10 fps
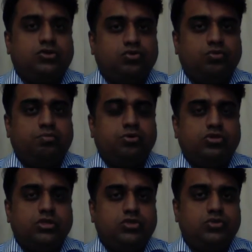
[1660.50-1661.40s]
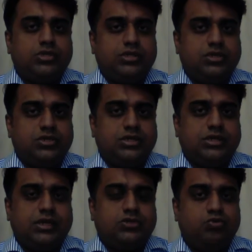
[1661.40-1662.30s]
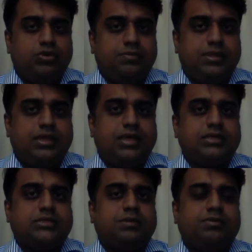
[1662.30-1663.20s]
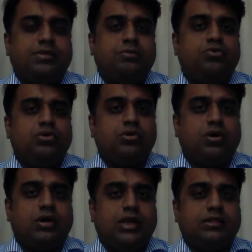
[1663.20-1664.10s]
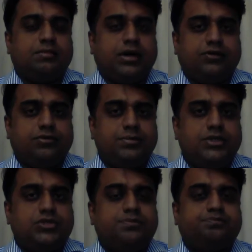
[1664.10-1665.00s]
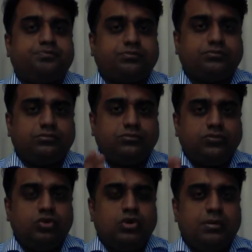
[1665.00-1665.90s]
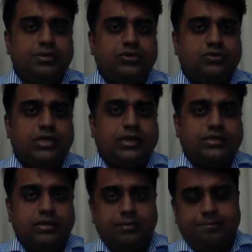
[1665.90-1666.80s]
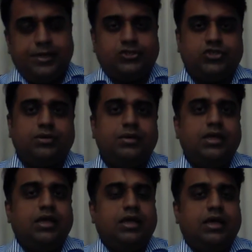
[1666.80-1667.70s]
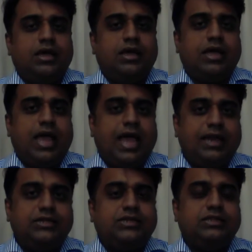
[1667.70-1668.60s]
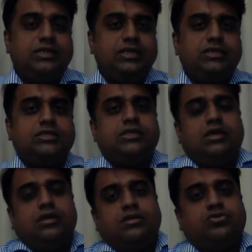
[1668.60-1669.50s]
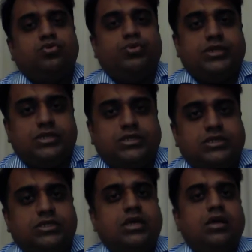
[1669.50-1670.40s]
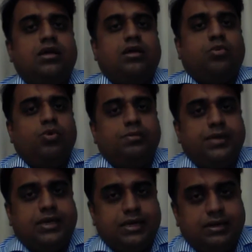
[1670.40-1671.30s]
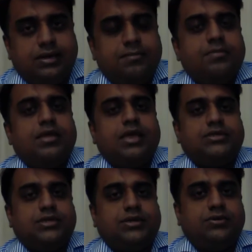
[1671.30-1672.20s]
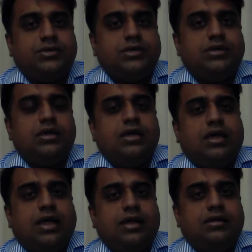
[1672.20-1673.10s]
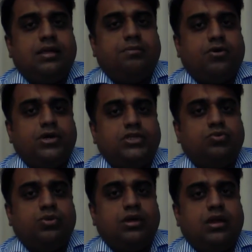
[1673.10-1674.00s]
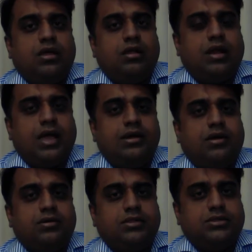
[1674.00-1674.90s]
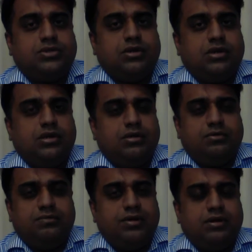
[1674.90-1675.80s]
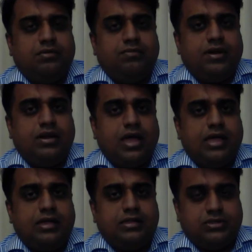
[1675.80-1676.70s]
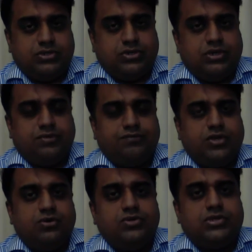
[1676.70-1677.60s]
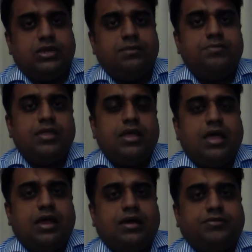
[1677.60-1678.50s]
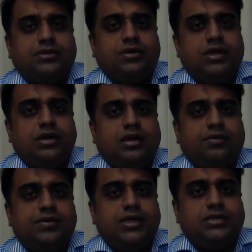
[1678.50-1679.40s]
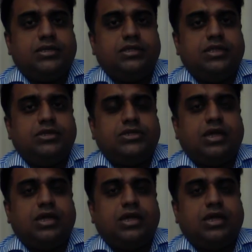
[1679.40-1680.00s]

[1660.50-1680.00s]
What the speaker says: to both the Jews and the Gentiles will be there. Some of them who do not take the mark of the beast, who come into that picture. And these two witnesses will be killed, executed, and their bodies will lie down in the will lie at the streets of Jerusalem. And after 3.5 days, they